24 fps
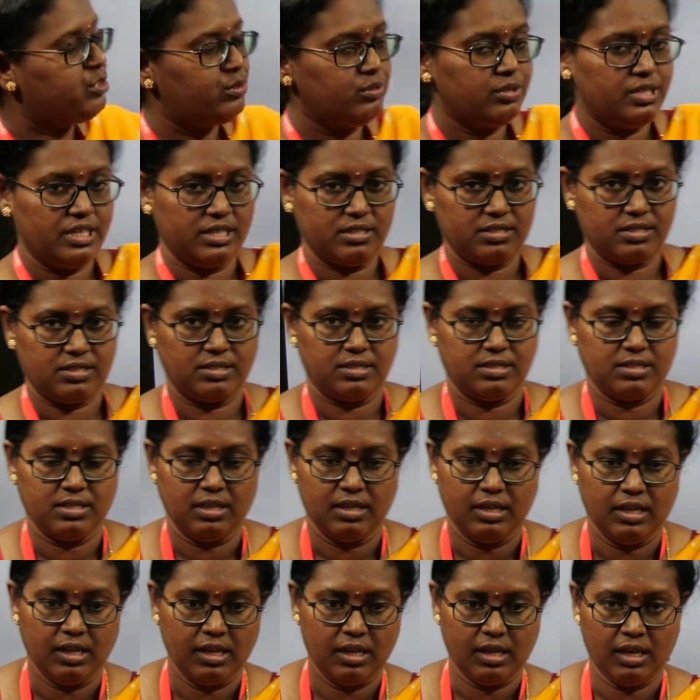to this
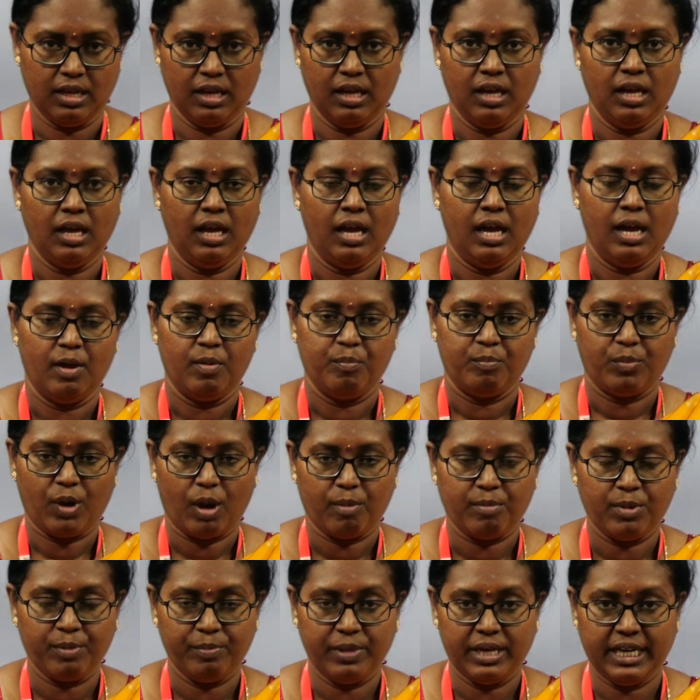
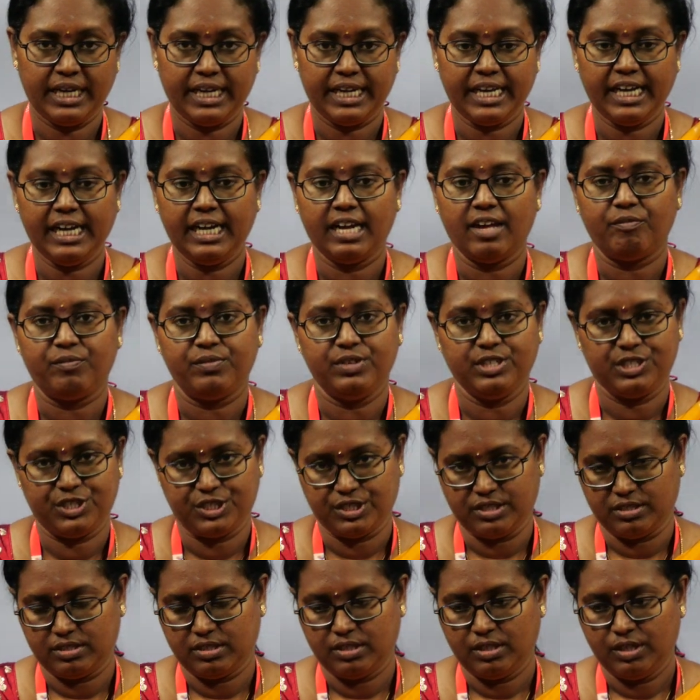probability
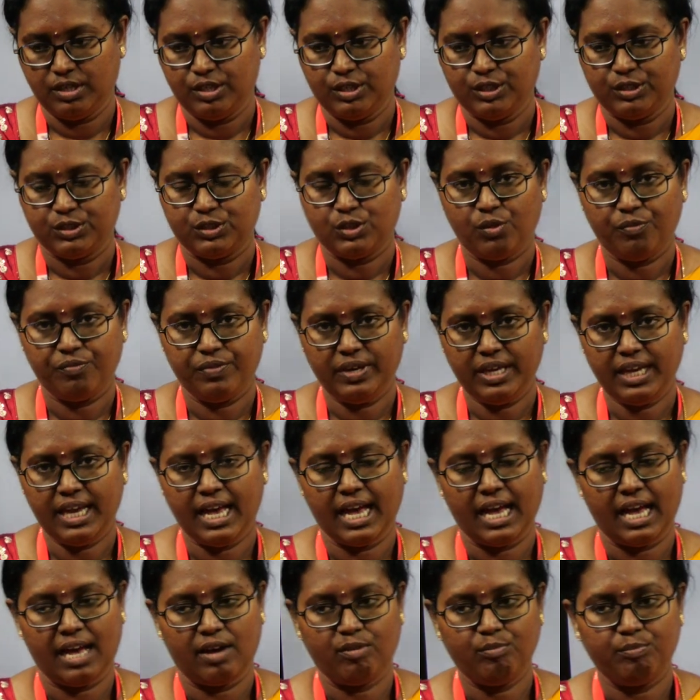definition. So we
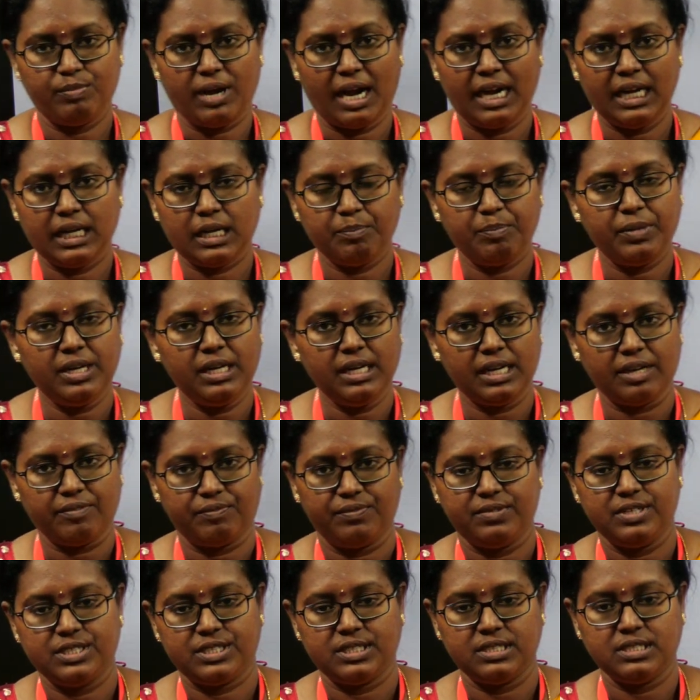have multiple
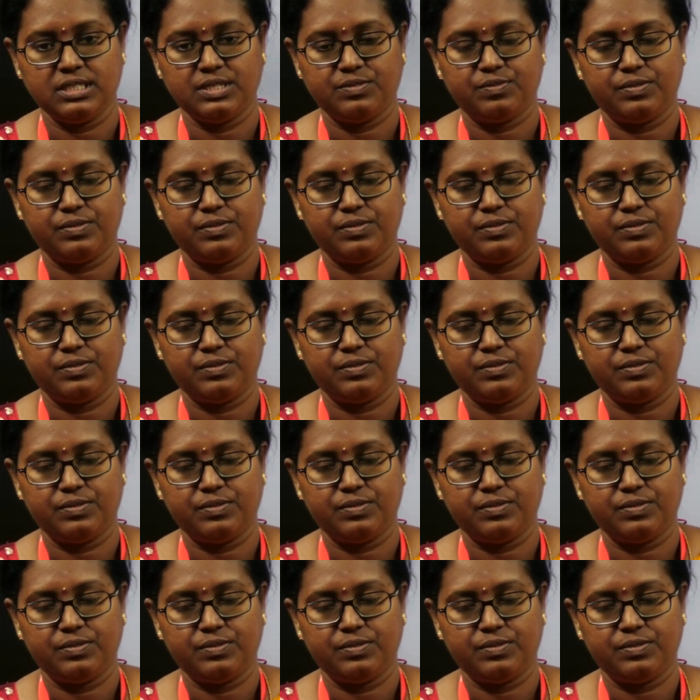definitions